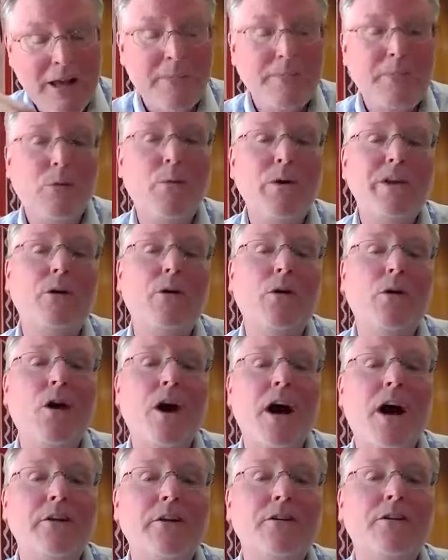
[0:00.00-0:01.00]
But when the
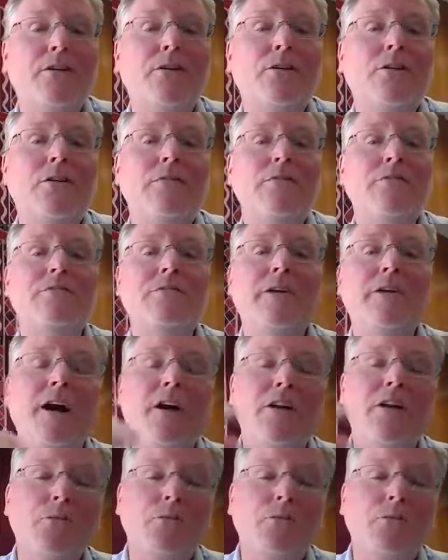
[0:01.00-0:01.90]
Iron Curtain fell,